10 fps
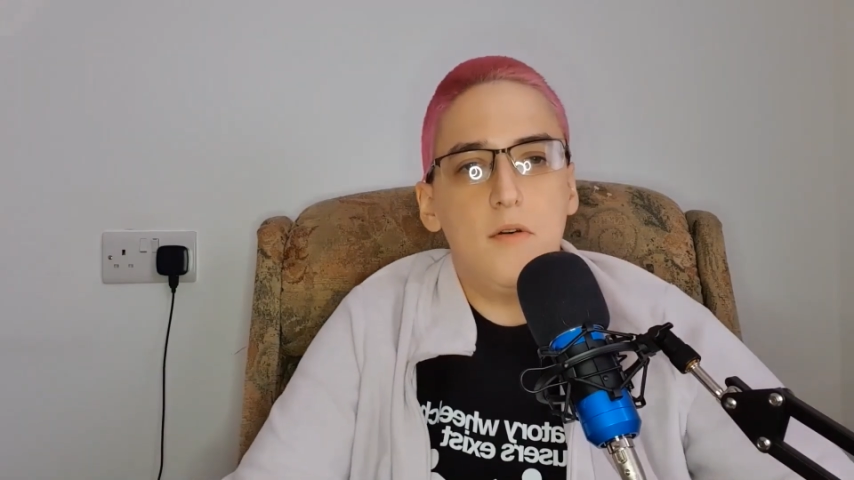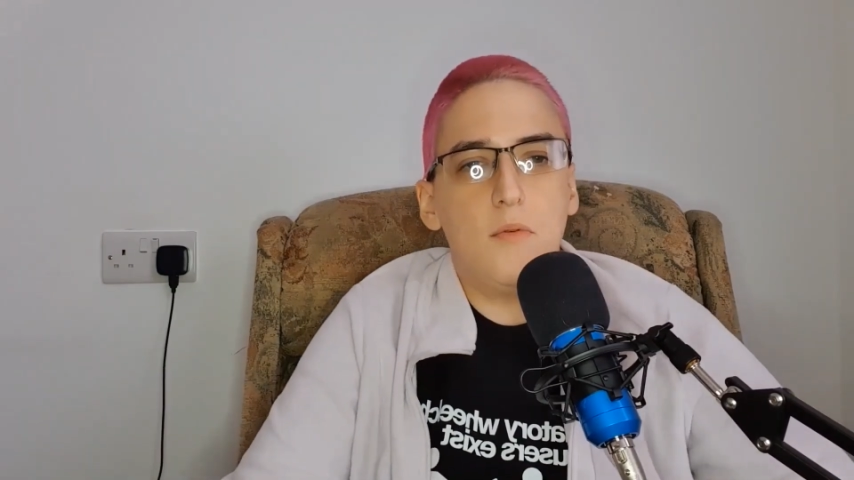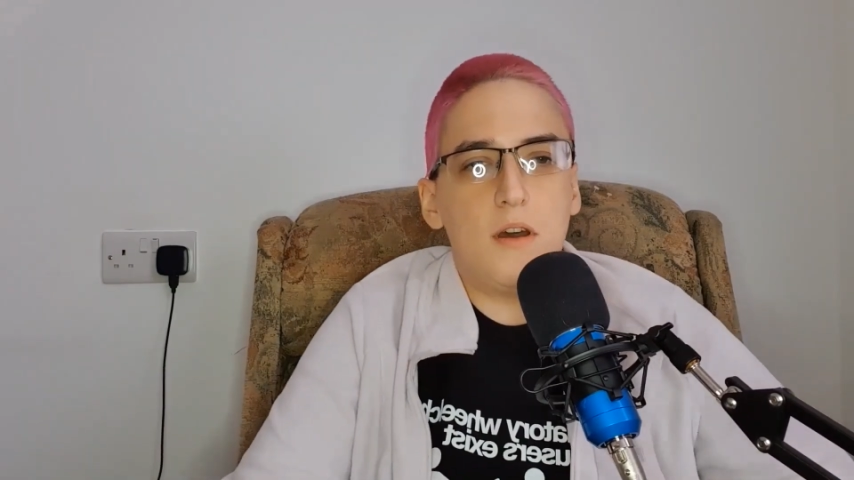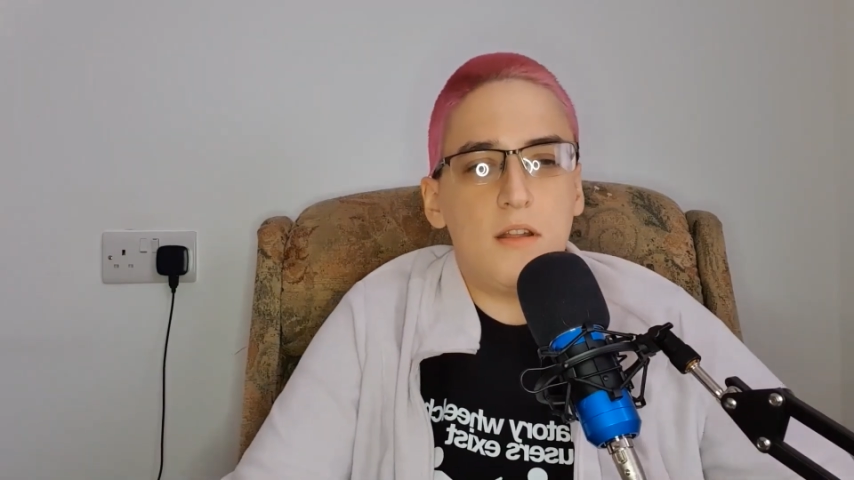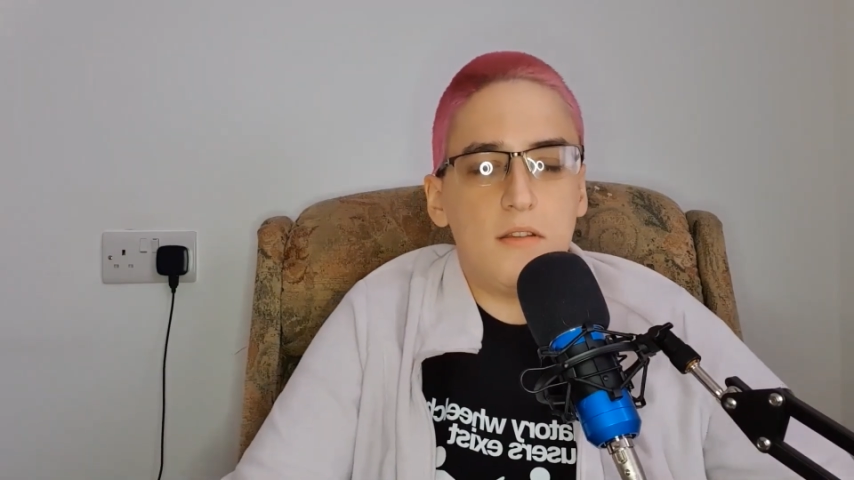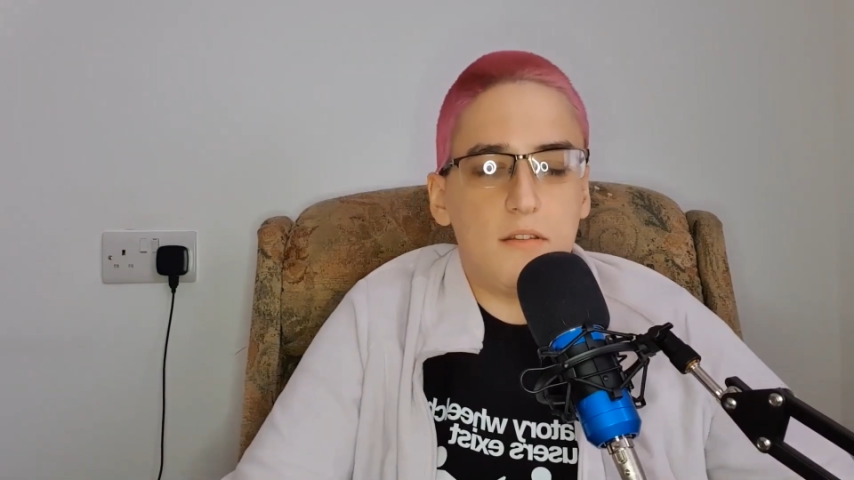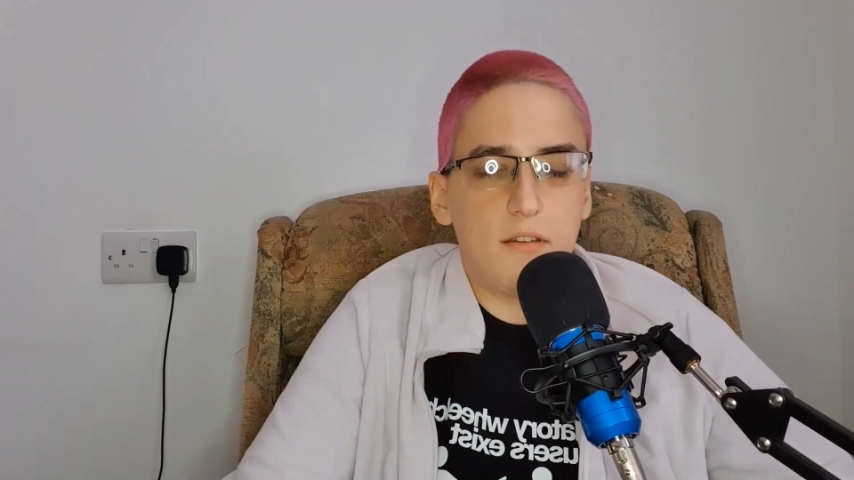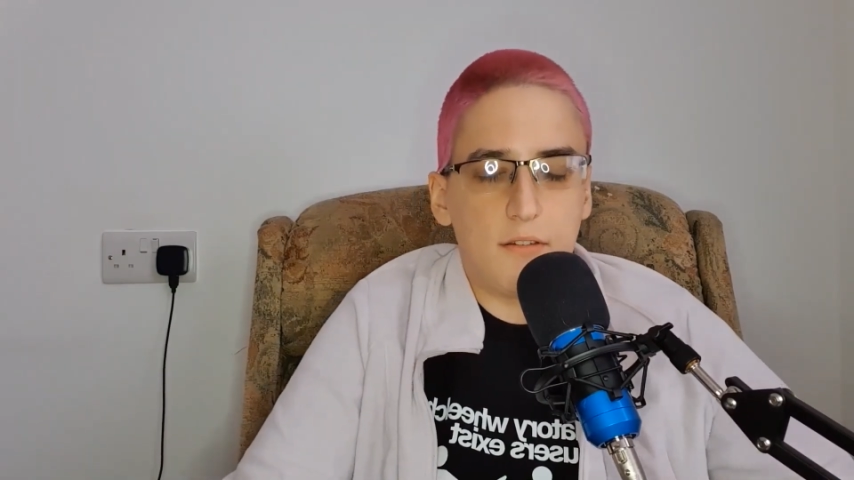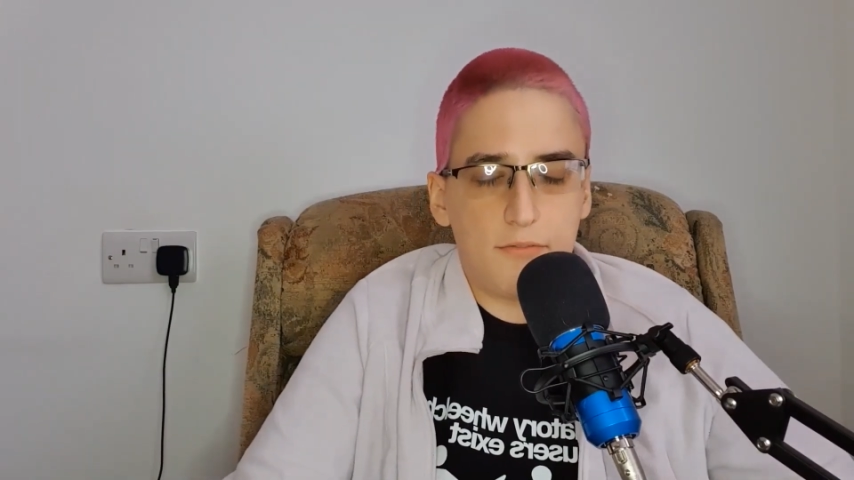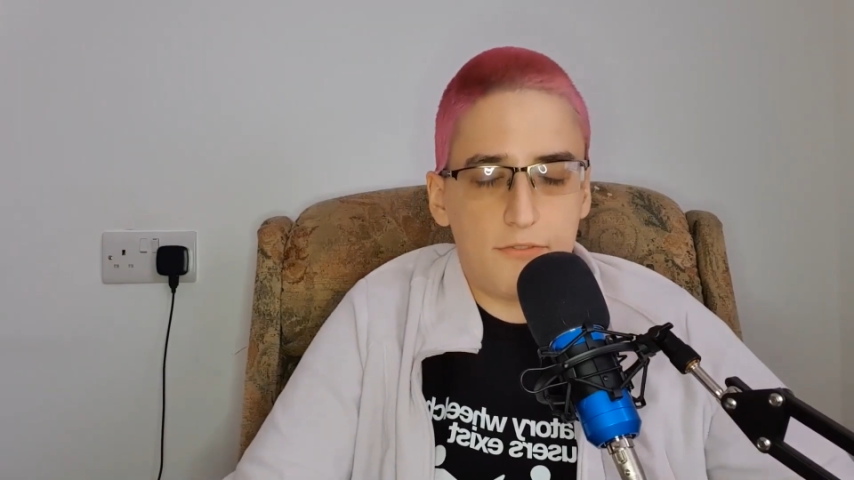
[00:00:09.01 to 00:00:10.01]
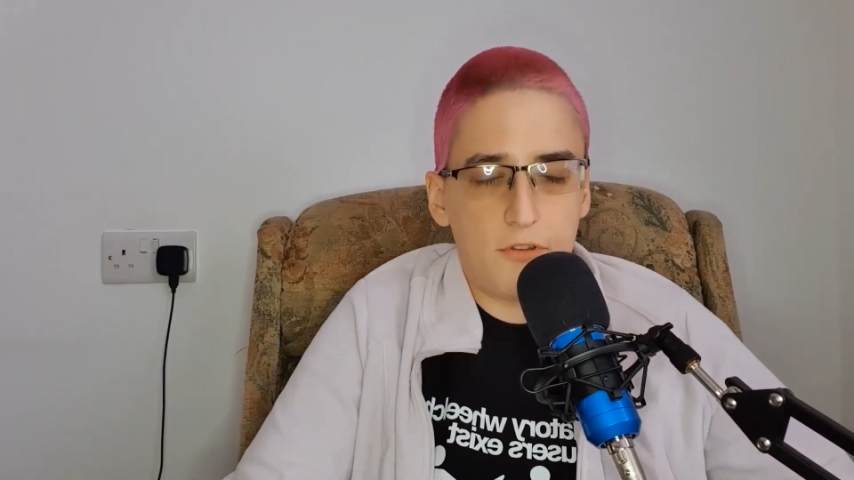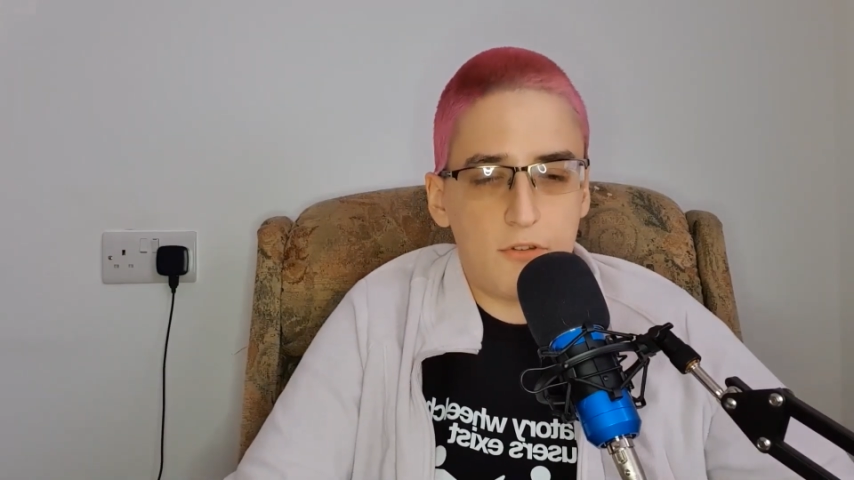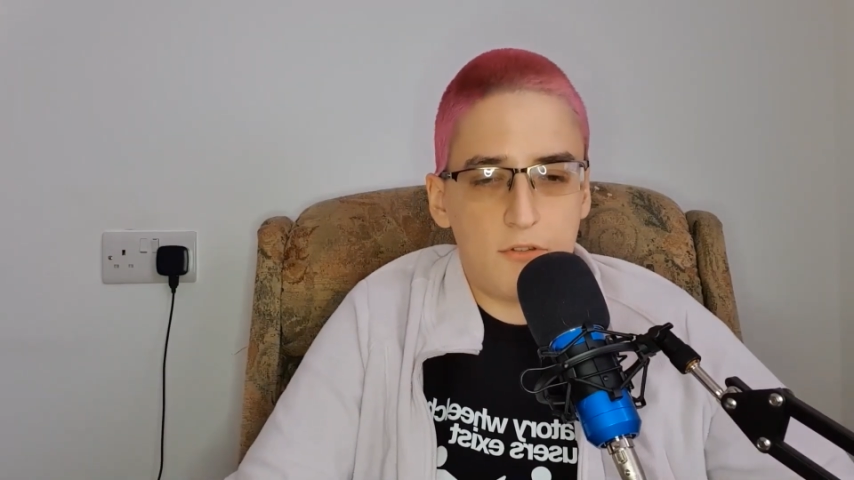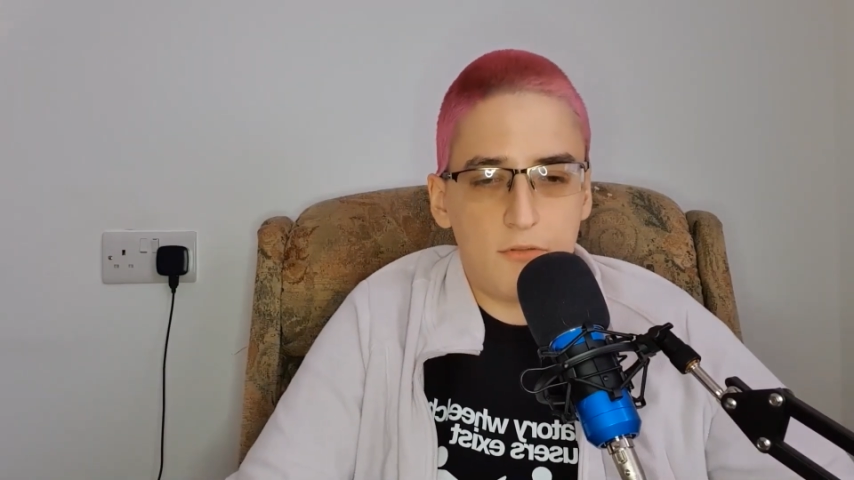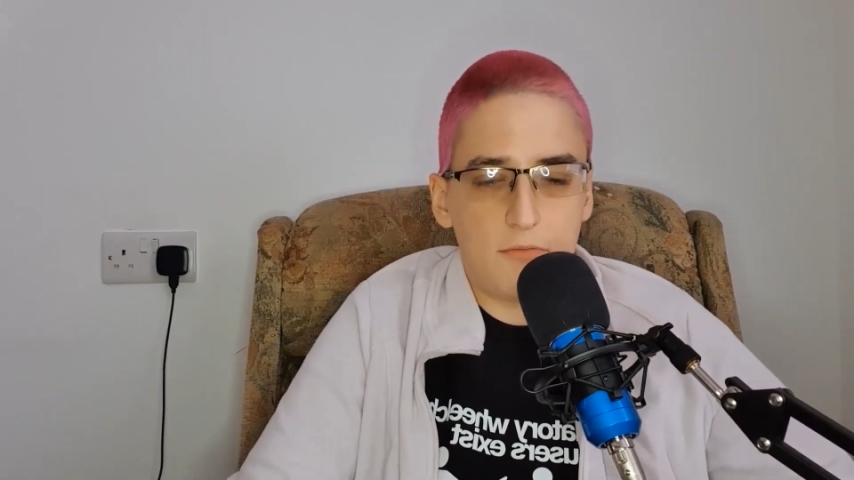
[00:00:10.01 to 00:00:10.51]
Well, a
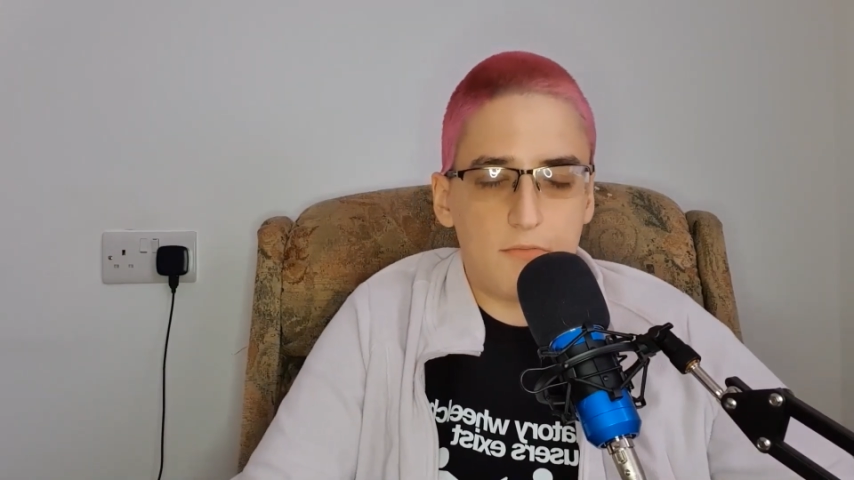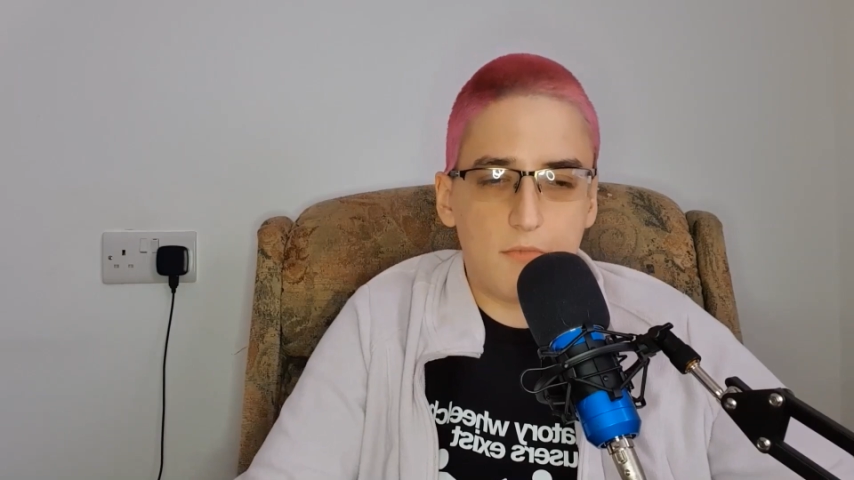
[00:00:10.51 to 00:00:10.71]
few